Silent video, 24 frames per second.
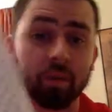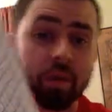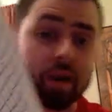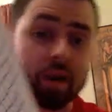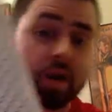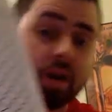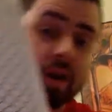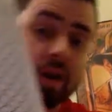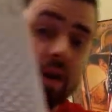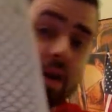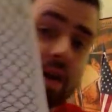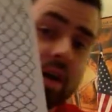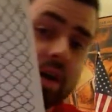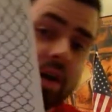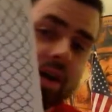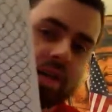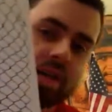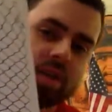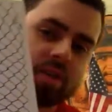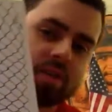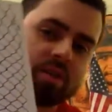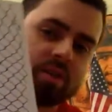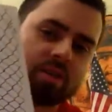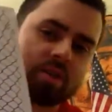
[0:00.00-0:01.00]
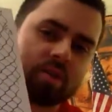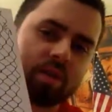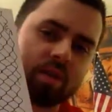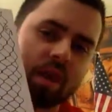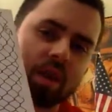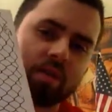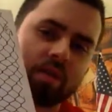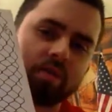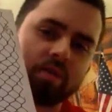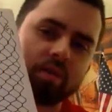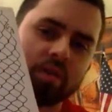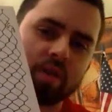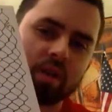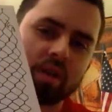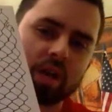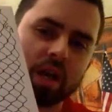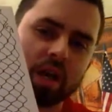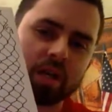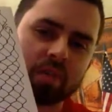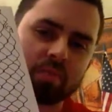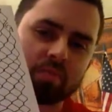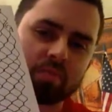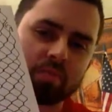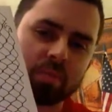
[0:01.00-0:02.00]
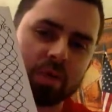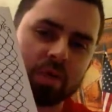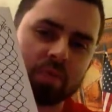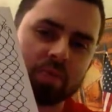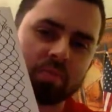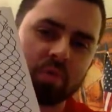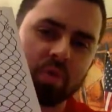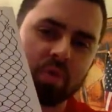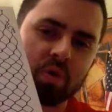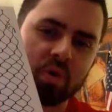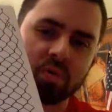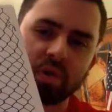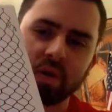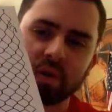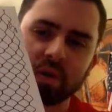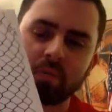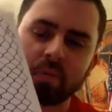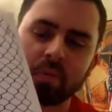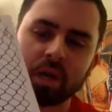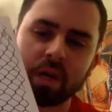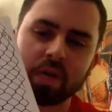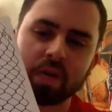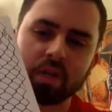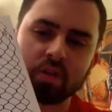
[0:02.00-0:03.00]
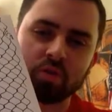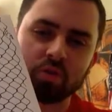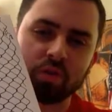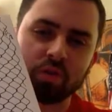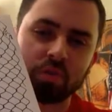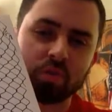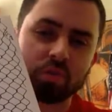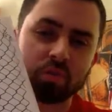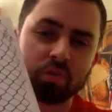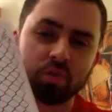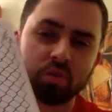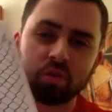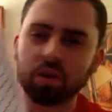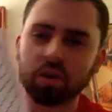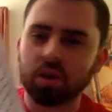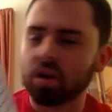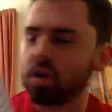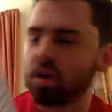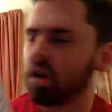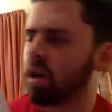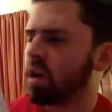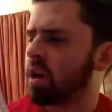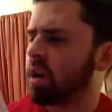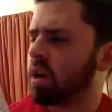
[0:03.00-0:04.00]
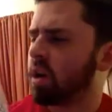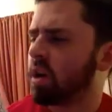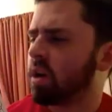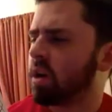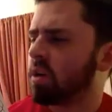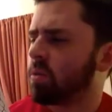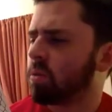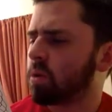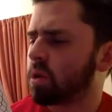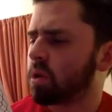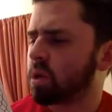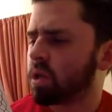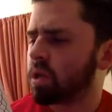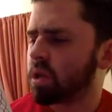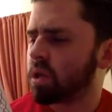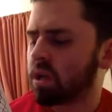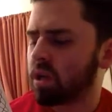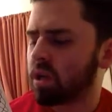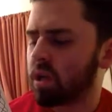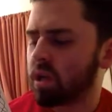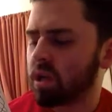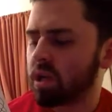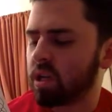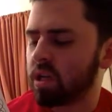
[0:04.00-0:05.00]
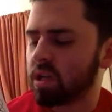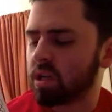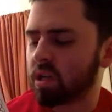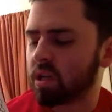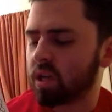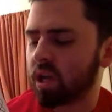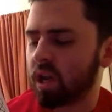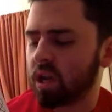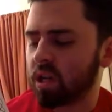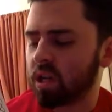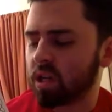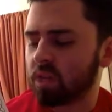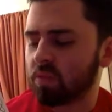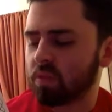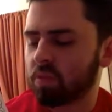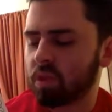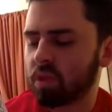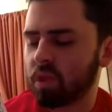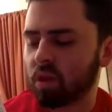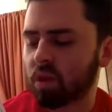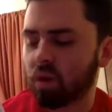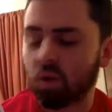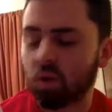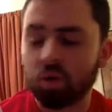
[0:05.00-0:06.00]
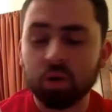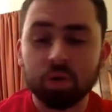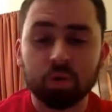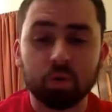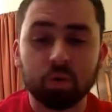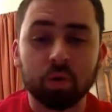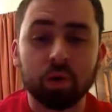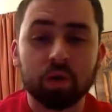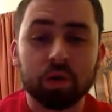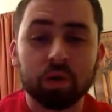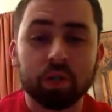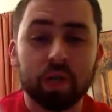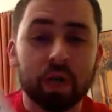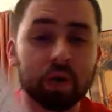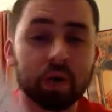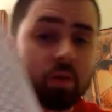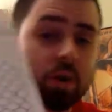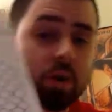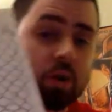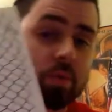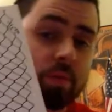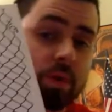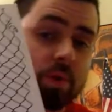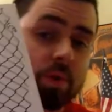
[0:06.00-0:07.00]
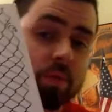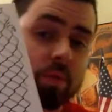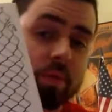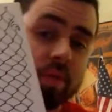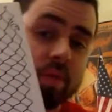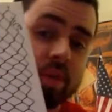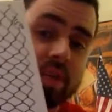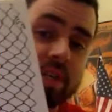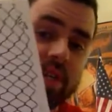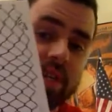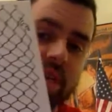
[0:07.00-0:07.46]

But this, I feel, has much more of a mainstream draw, which is not something that always works out well, but with this,